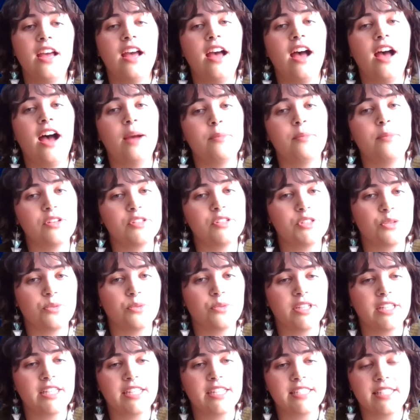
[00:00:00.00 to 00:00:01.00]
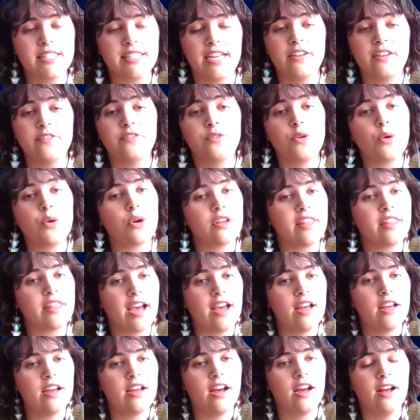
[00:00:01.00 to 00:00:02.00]
I'm also really excited for
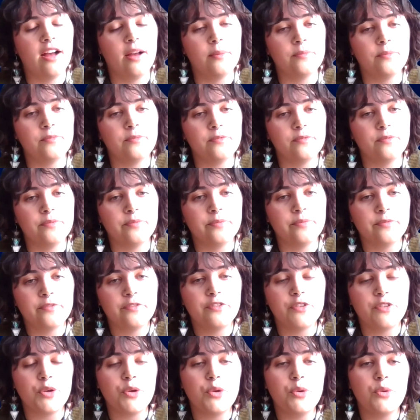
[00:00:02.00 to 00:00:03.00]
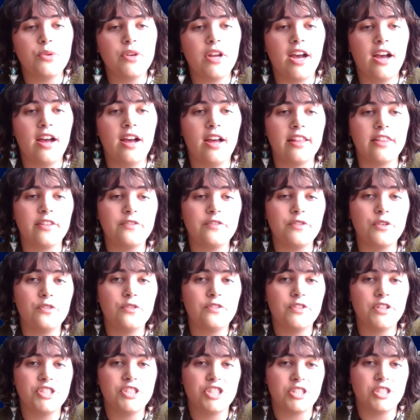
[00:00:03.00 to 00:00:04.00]
that the Food
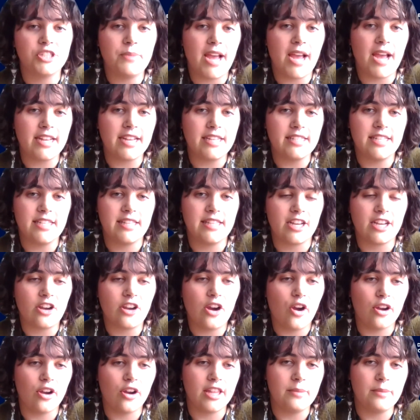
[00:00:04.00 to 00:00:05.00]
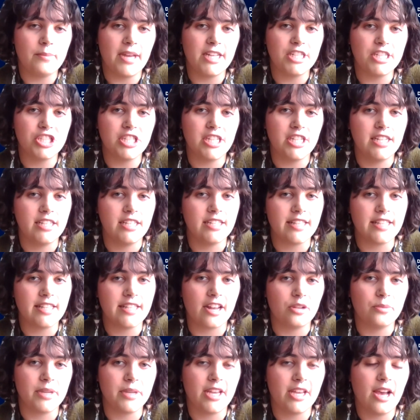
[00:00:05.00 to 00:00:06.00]
Futures magazine that Karley mentioned
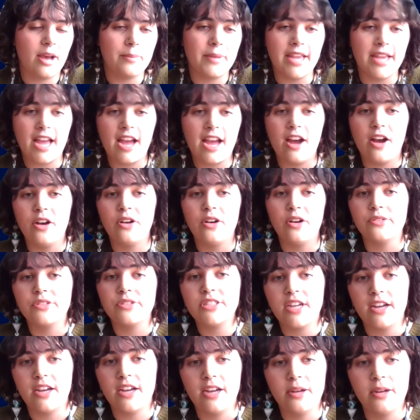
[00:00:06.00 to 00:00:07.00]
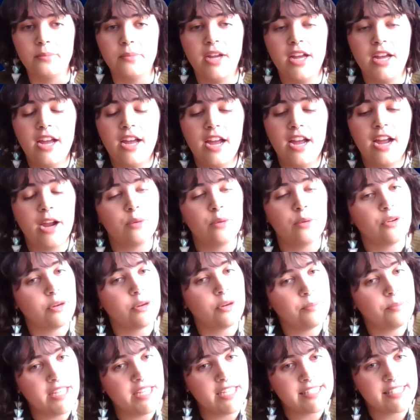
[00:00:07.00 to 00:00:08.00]
that'll be coming out. I wrote a
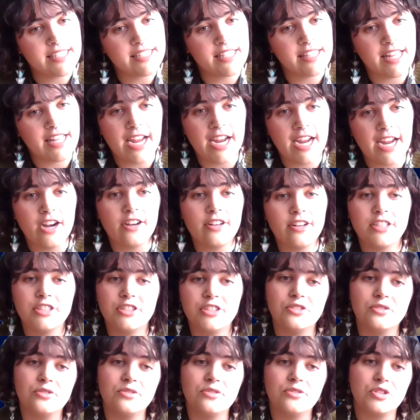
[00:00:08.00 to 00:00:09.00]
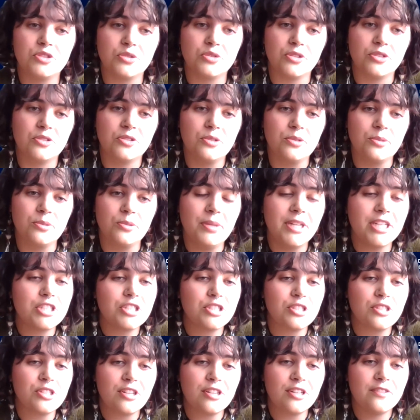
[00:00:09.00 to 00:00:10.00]
piece in there and drew a
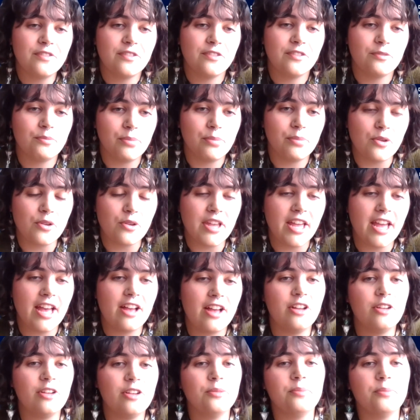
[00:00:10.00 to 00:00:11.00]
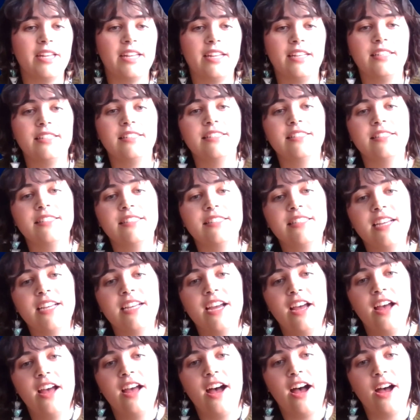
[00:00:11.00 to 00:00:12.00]
picture of bull kelp, and
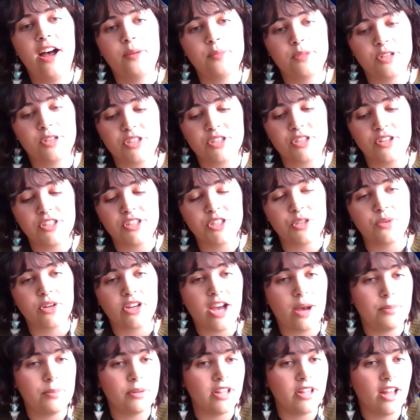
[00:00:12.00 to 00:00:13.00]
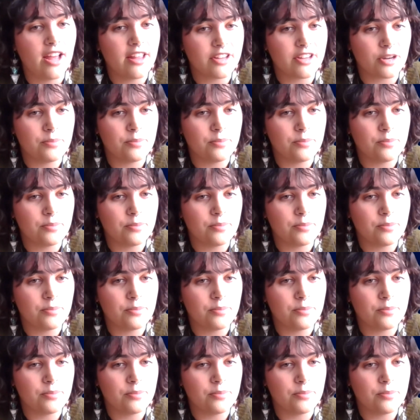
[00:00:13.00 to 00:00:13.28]
there's also a couple other